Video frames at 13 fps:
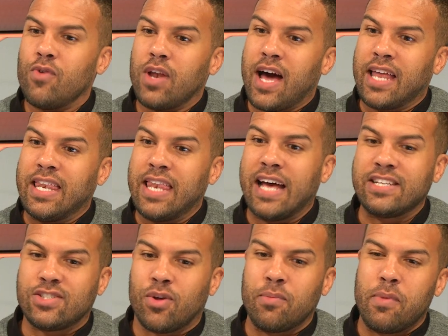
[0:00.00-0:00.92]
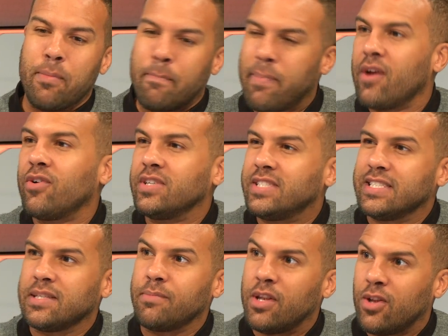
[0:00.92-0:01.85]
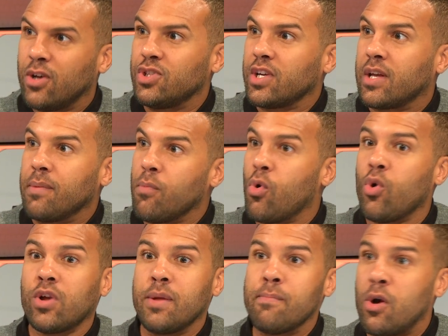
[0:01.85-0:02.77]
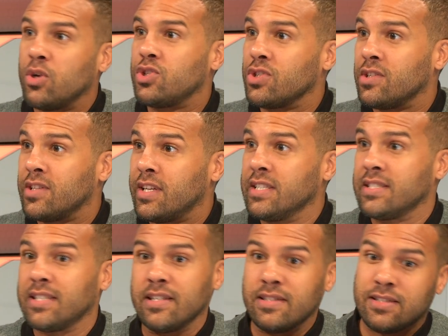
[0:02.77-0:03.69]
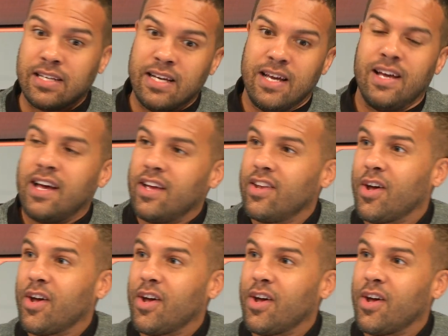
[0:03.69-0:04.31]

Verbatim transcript: rely less on empiricism and logic and more on emotionalness and, right. you